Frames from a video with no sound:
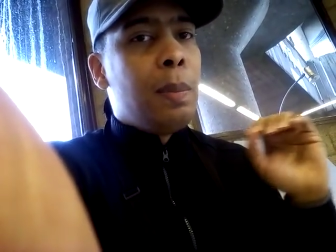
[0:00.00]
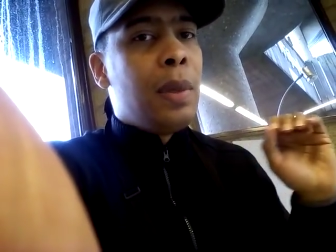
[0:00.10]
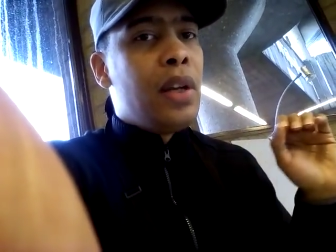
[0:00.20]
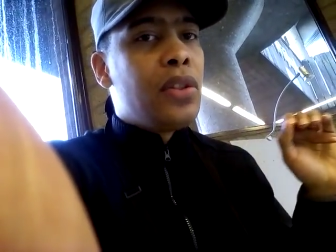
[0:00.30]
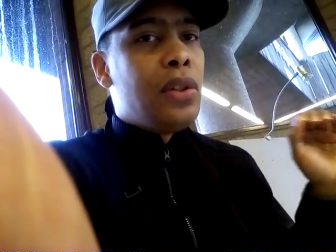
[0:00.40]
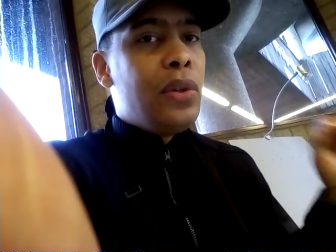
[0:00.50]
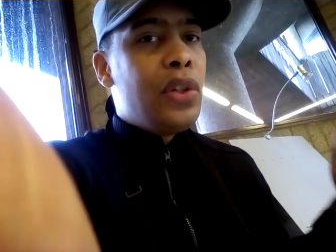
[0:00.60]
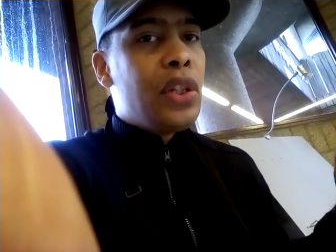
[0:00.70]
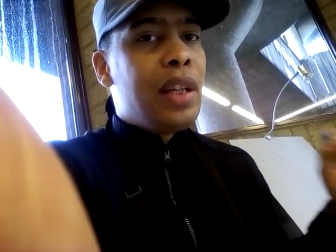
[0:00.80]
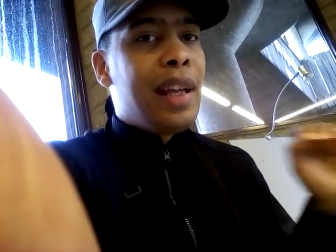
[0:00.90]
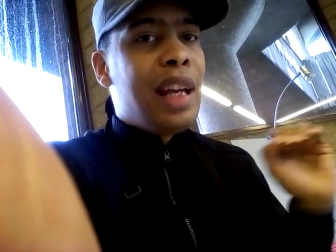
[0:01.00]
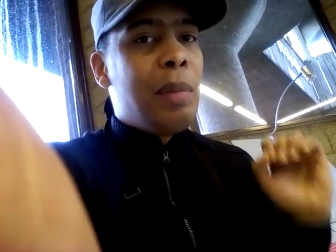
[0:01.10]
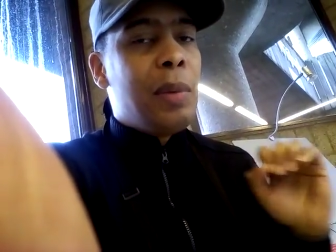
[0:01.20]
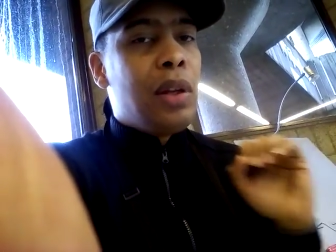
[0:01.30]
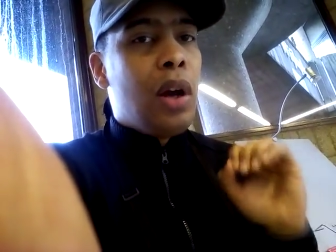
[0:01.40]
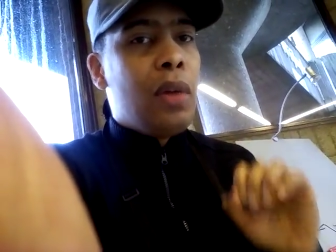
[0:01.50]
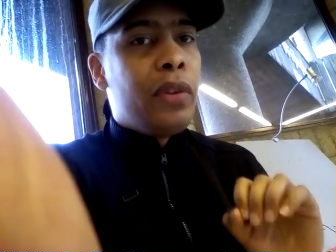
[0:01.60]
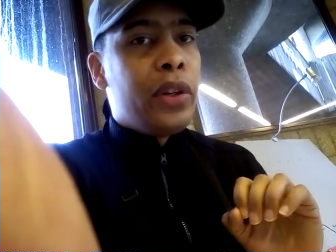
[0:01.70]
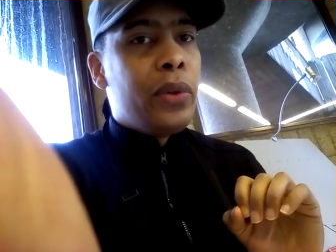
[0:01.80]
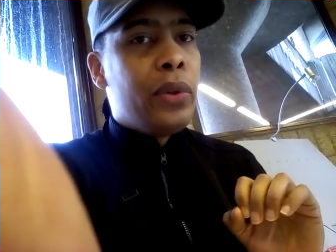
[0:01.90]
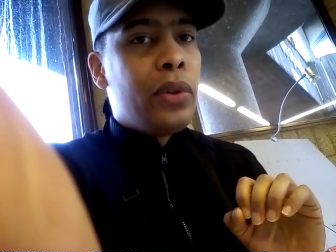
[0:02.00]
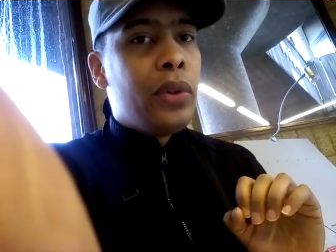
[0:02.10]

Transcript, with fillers: But the solution the enemy will offer you